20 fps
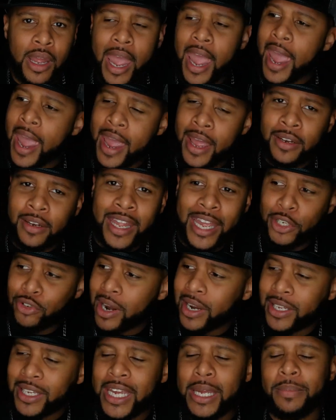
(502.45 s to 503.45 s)
And they
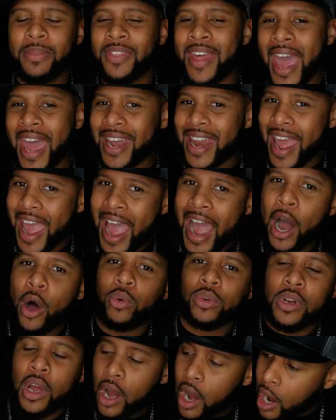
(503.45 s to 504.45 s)
try to keep that
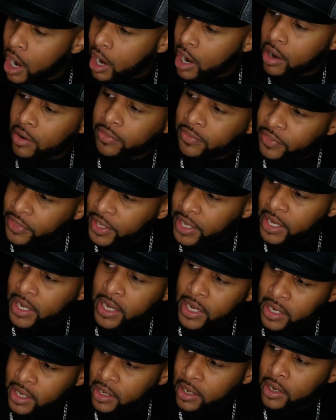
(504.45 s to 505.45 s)
out of
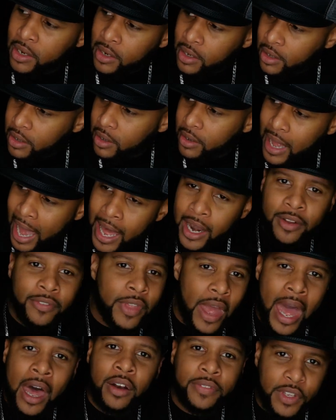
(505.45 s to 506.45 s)
the
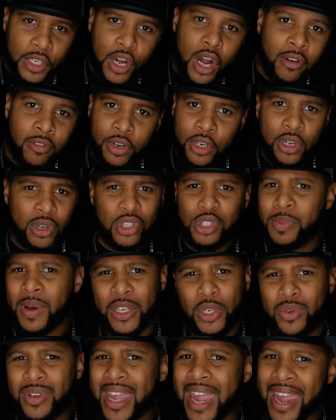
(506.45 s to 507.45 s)
current news,
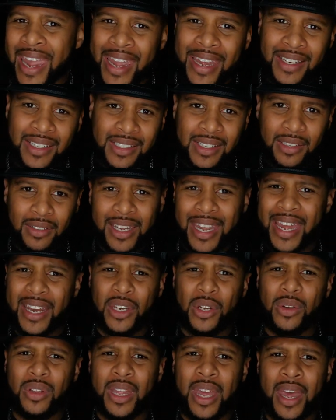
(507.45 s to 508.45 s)
but you can't
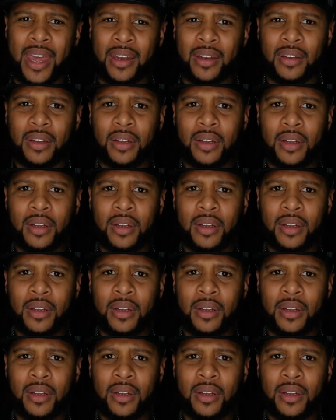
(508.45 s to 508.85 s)
do that.